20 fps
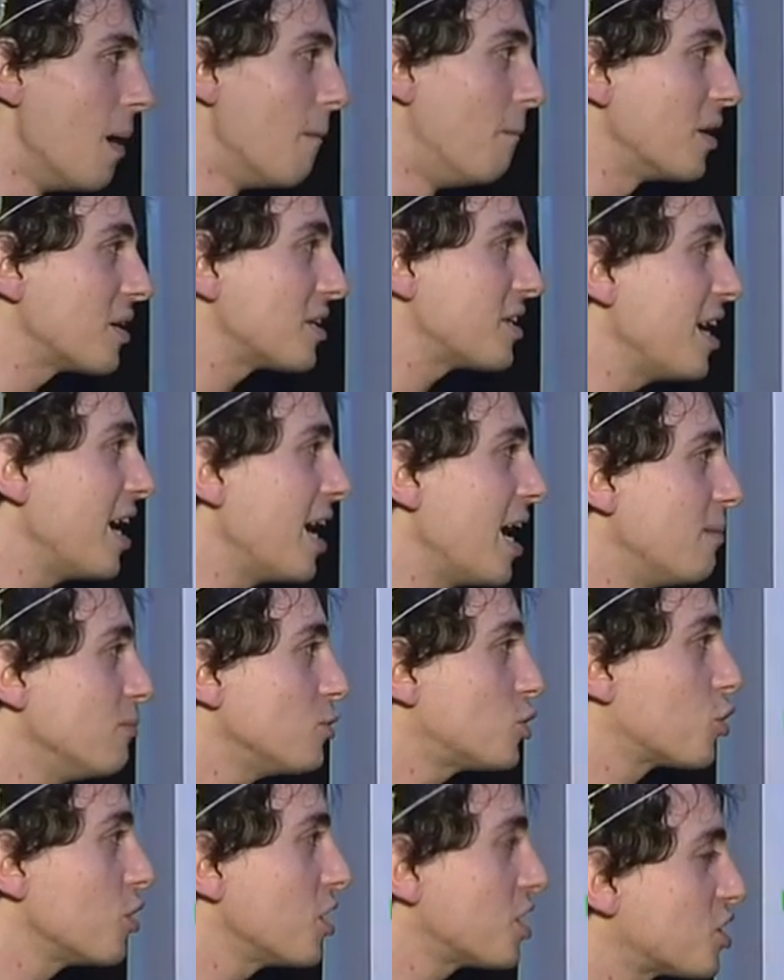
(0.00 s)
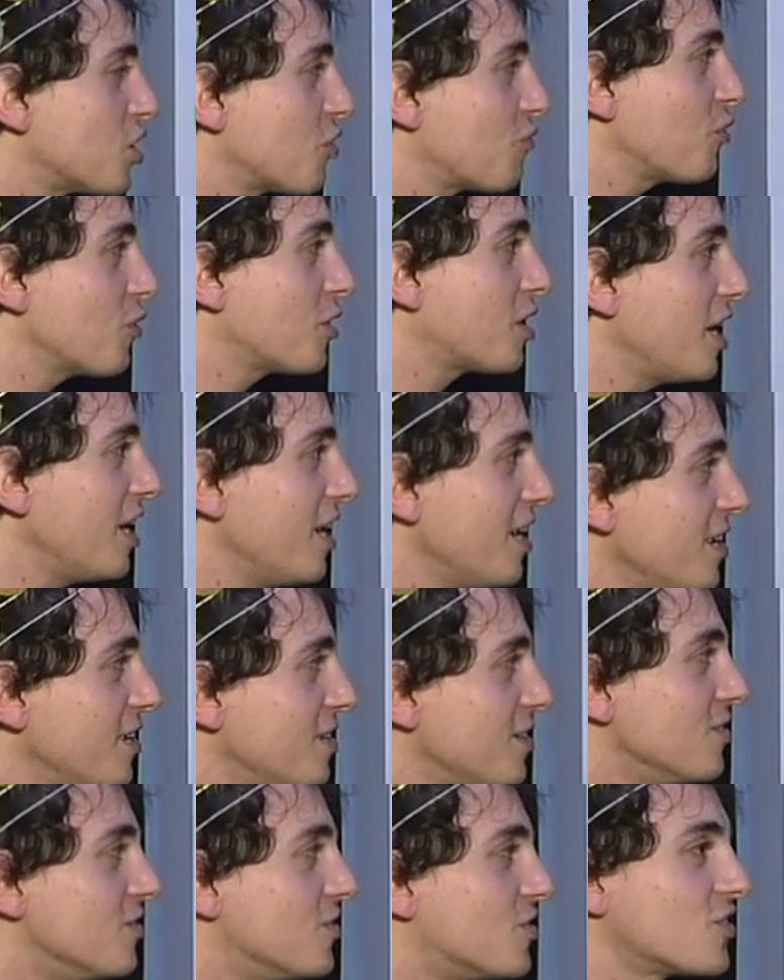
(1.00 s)
But Cam, tricks are for
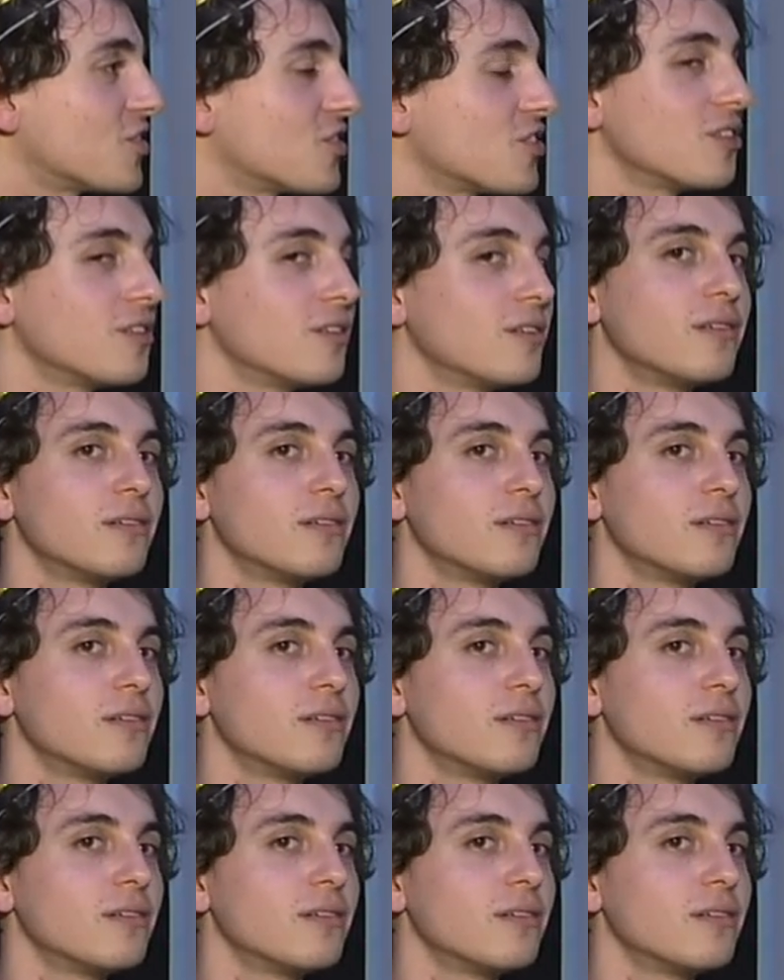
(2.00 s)
kids.